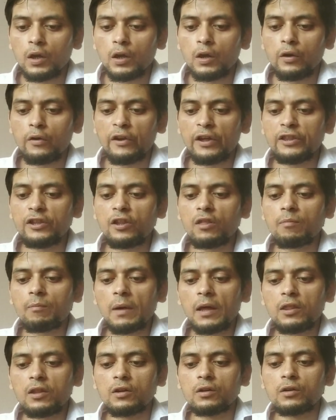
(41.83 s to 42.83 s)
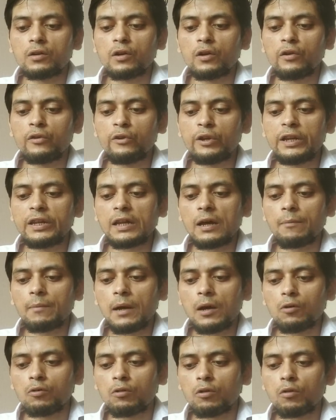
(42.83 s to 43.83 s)
Reggie's mother, Rita
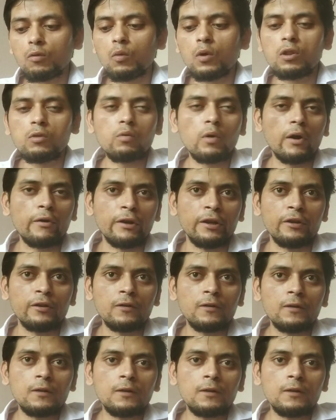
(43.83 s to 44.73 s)
Mouse, was worried.